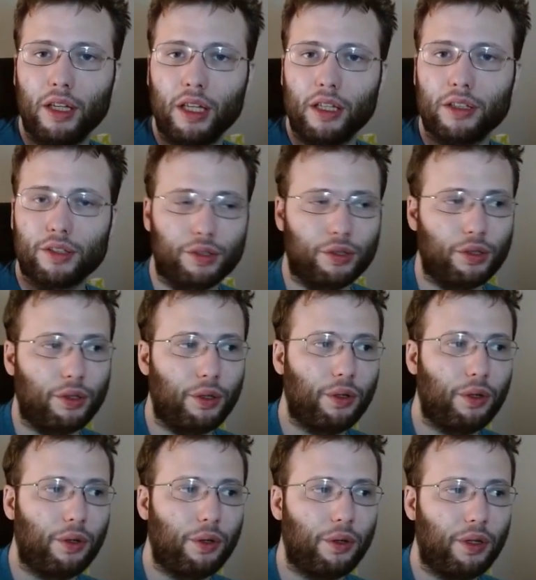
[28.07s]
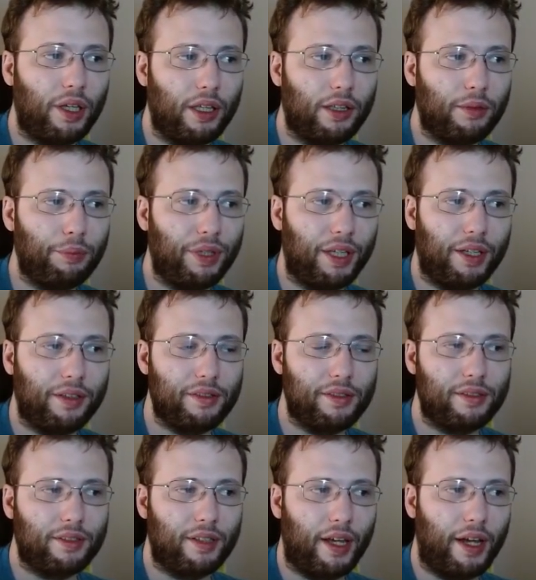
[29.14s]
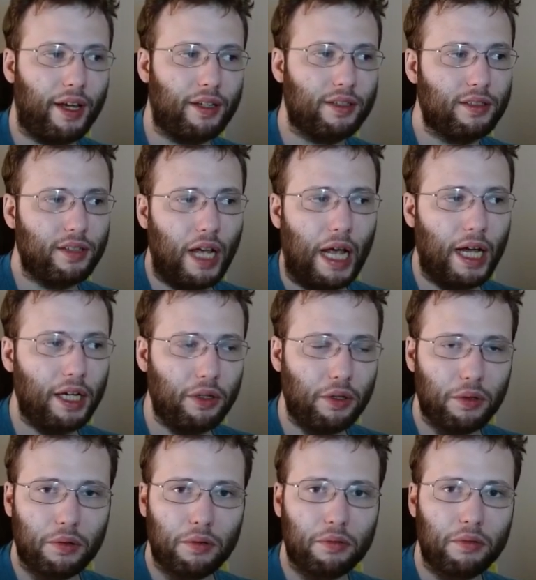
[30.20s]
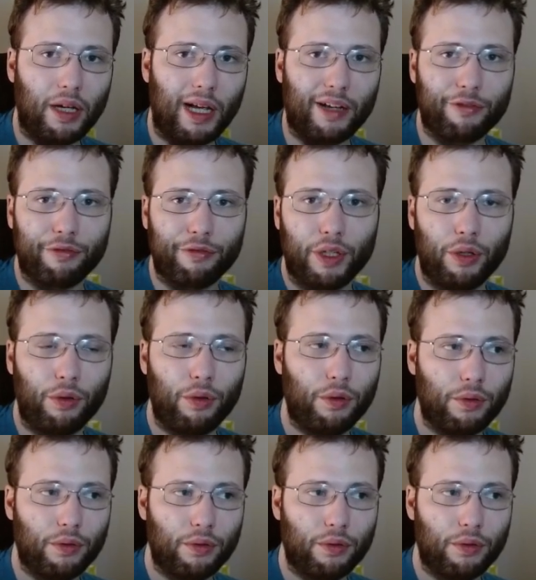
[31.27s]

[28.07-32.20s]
So it means that I know a few